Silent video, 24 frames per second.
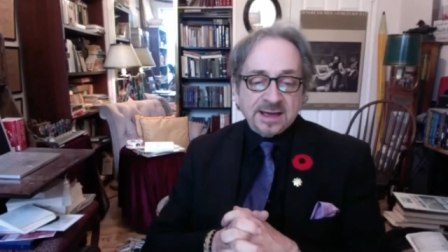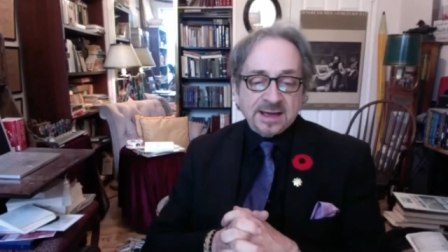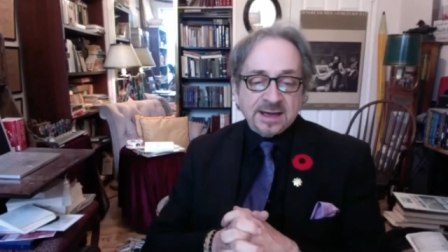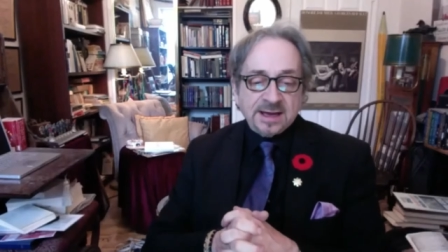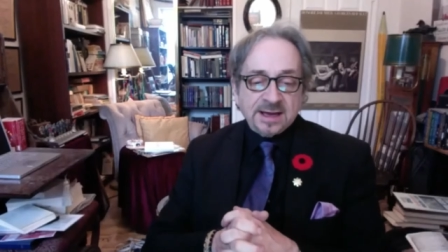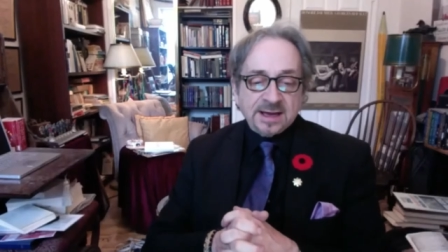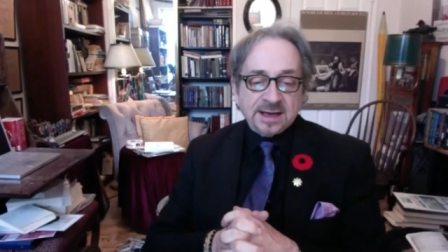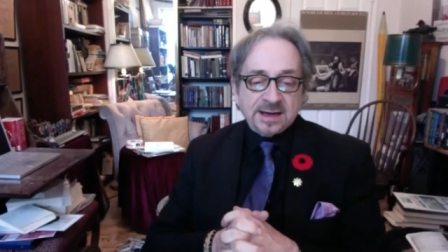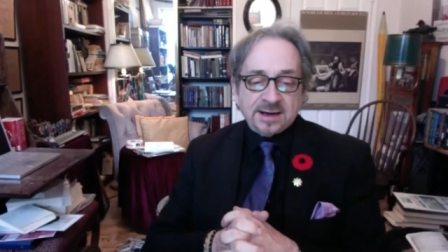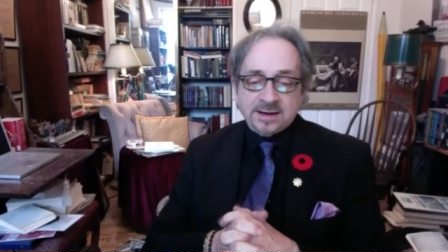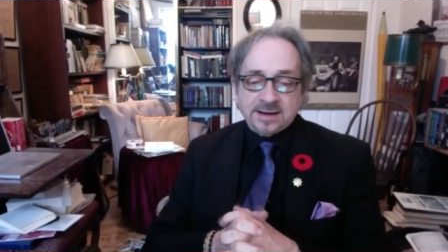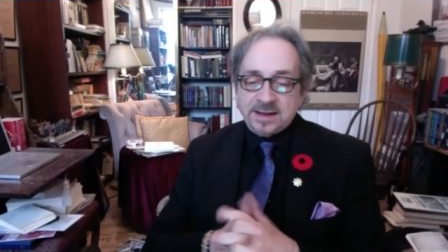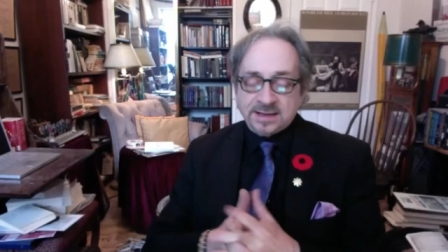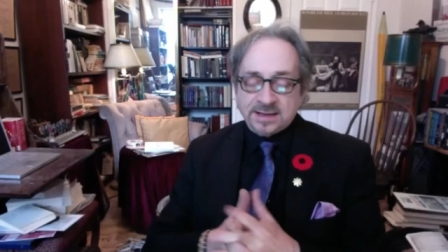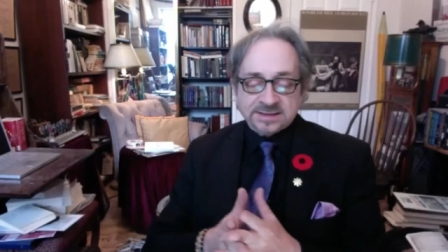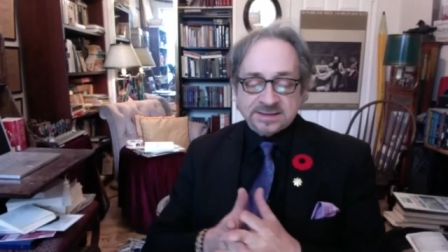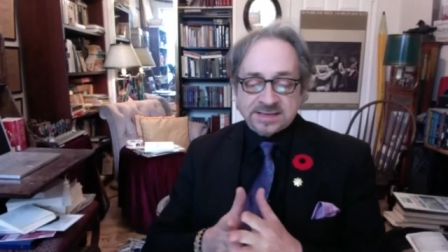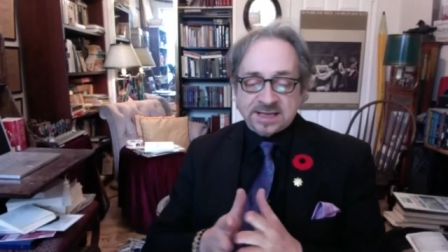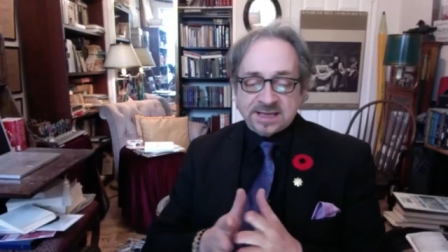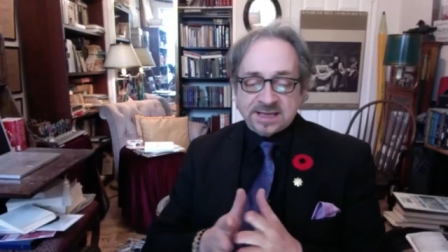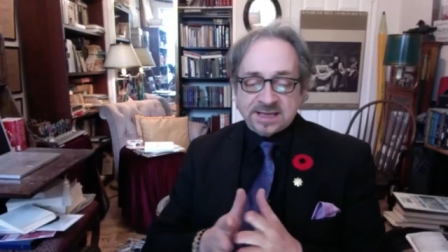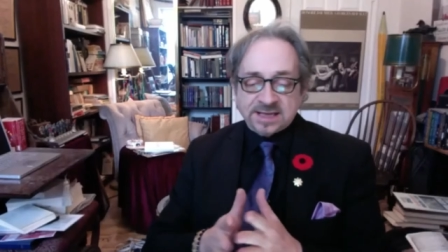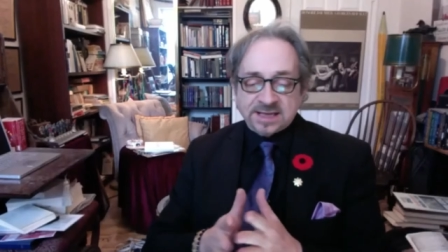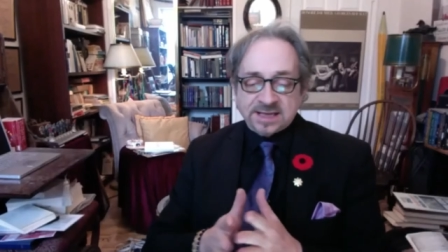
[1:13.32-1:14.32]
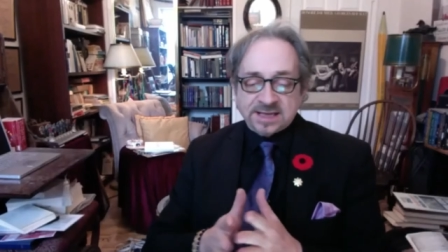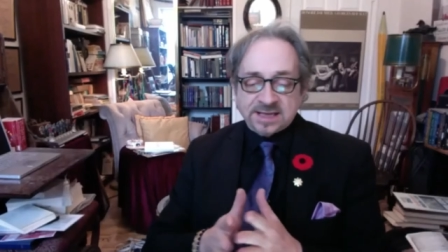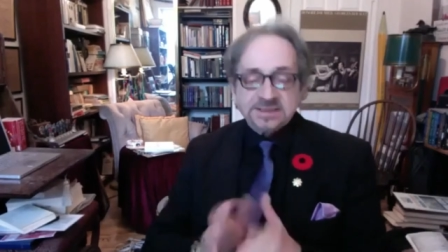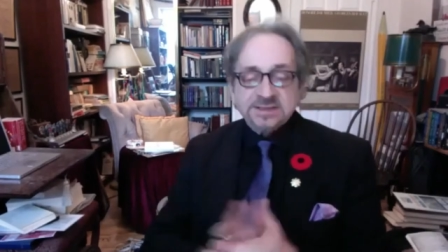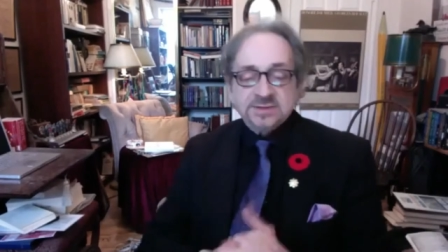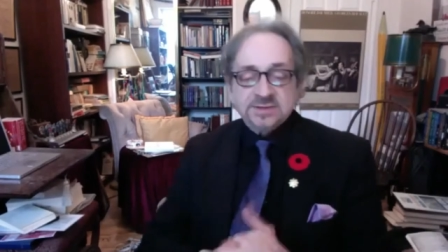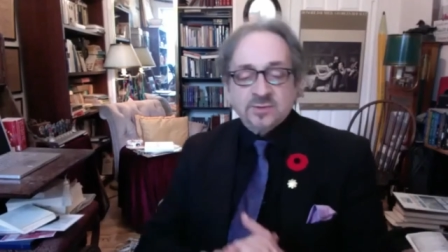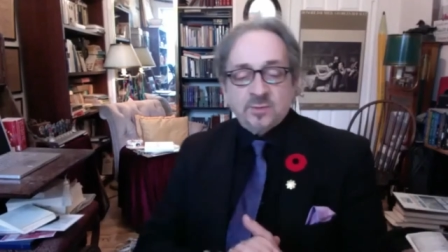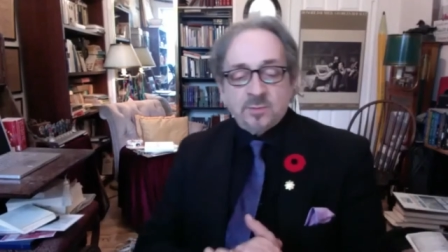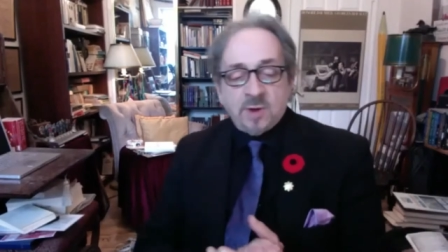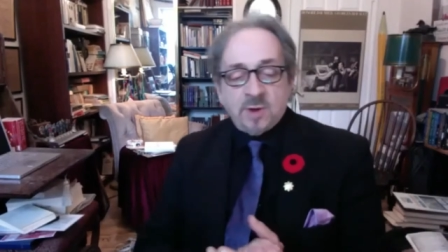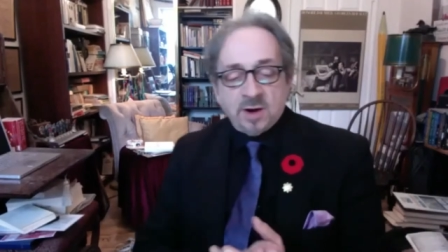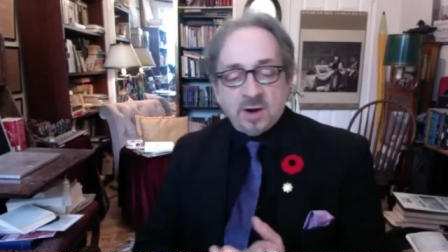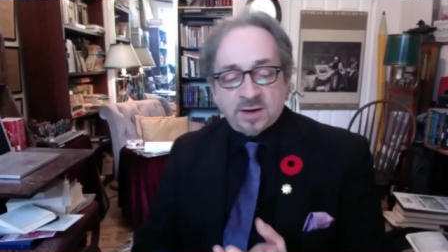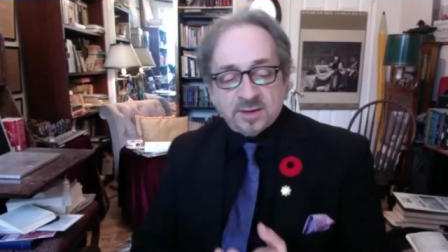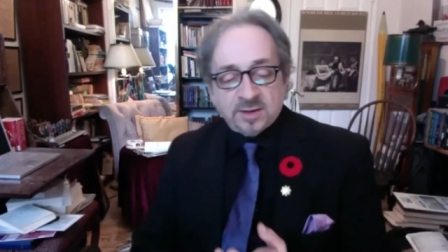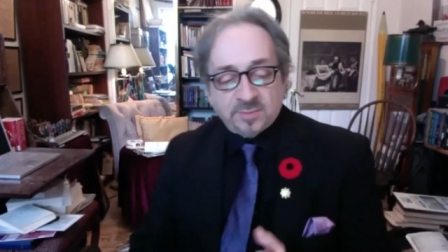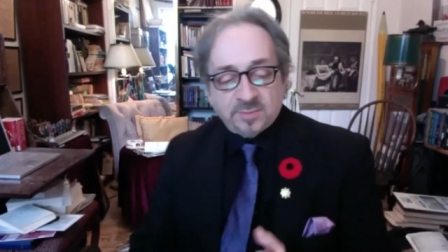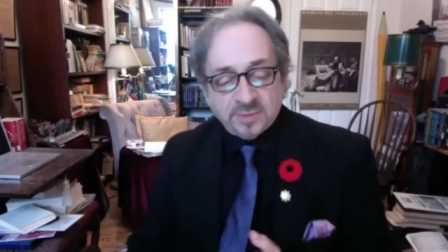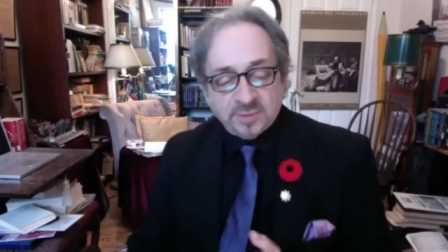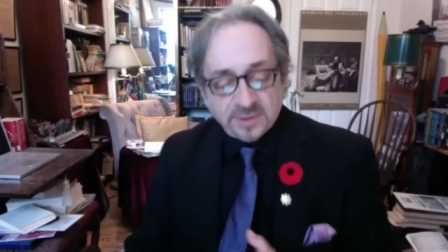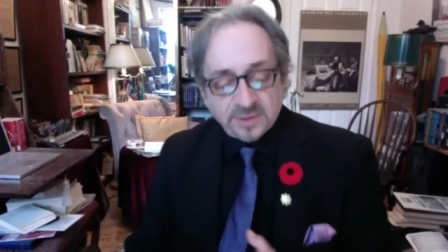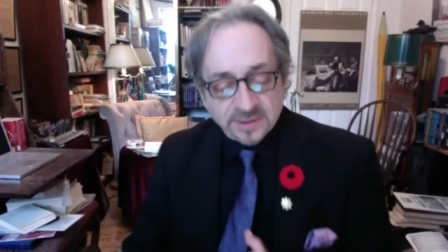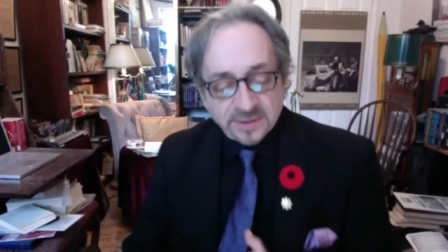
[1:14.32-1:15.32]
Our next guest is a
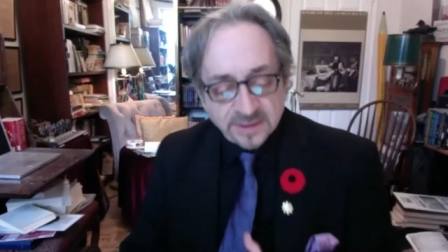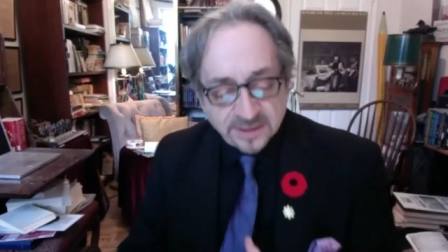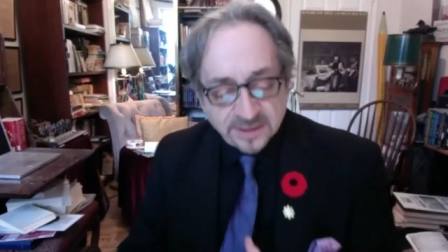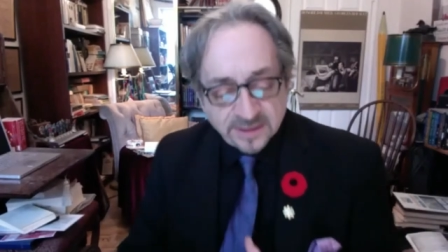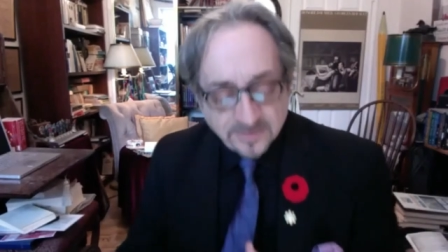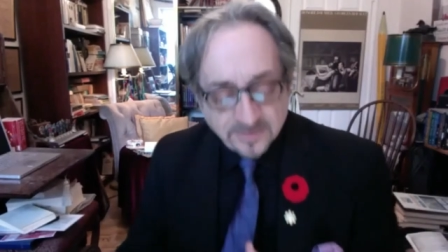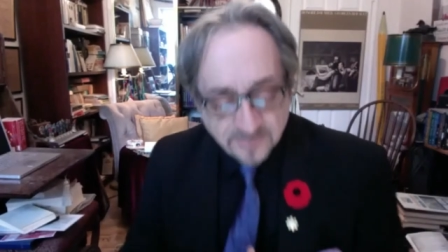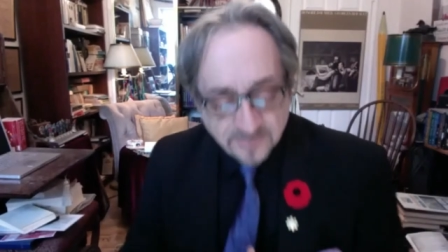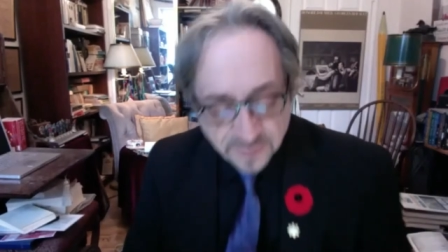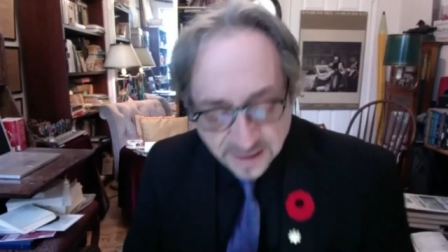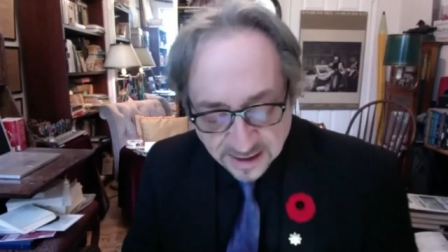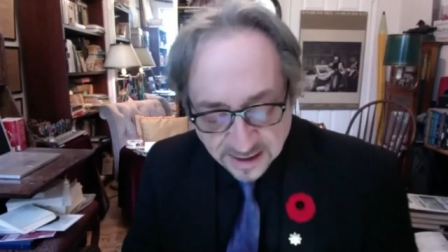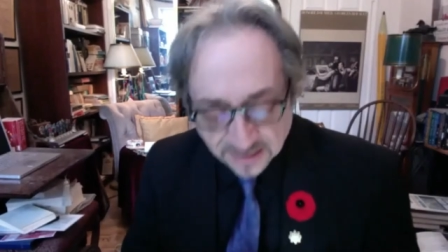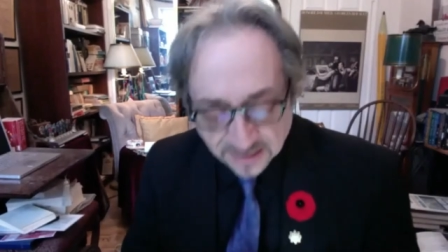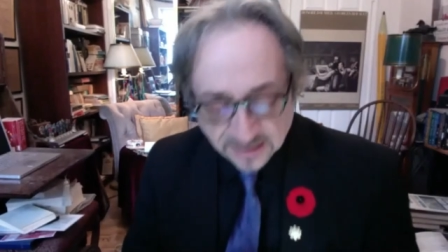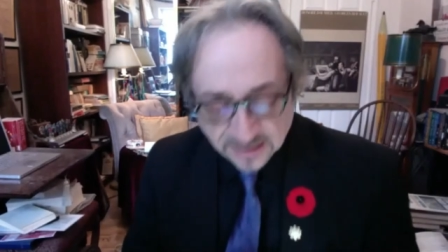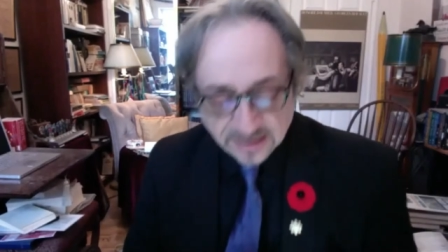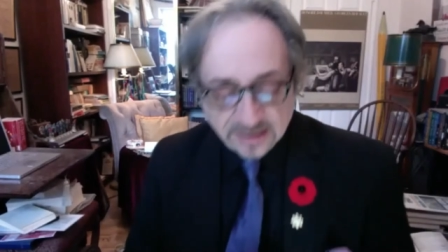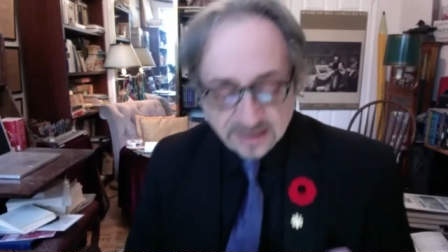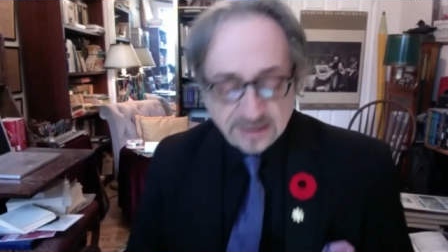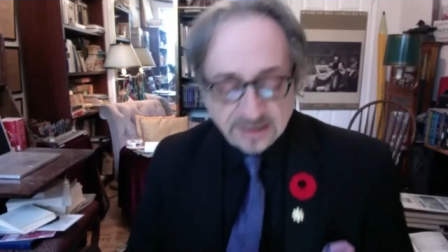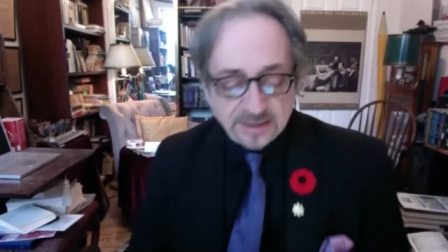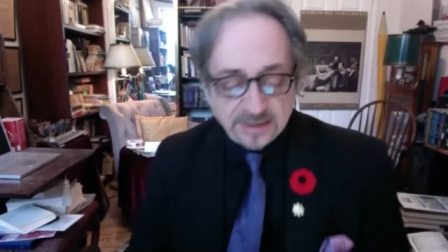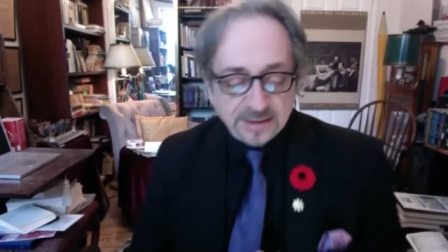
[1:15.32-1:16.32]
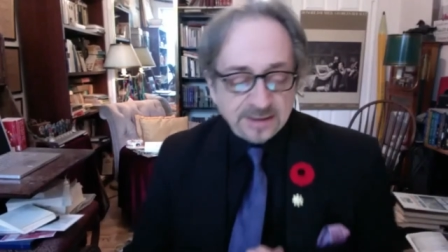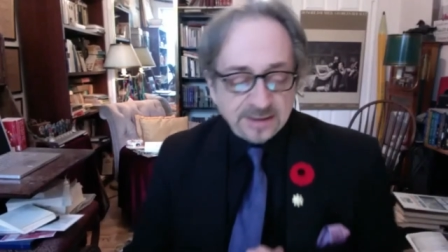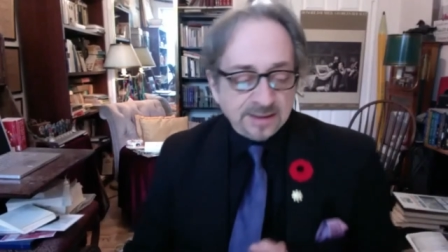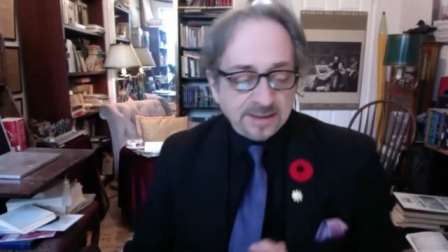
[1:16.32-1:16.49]
remarkable and compelling